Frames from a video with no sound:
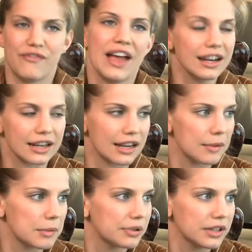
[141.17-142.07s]

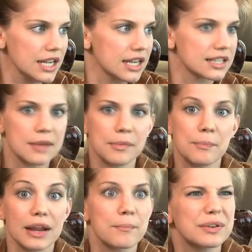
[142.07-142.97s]
profanity. I mean, please,
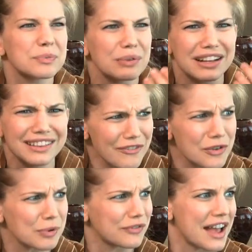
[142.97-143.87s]
but
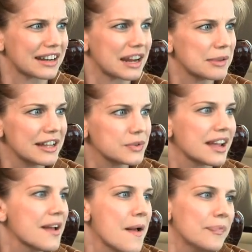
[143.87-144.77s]
clever profanity. I mean, that's
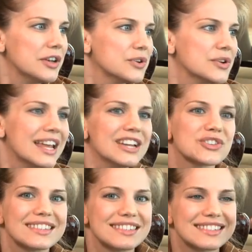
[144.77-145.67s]
what, you know. You
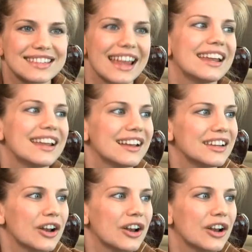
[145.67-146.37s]
can't just say,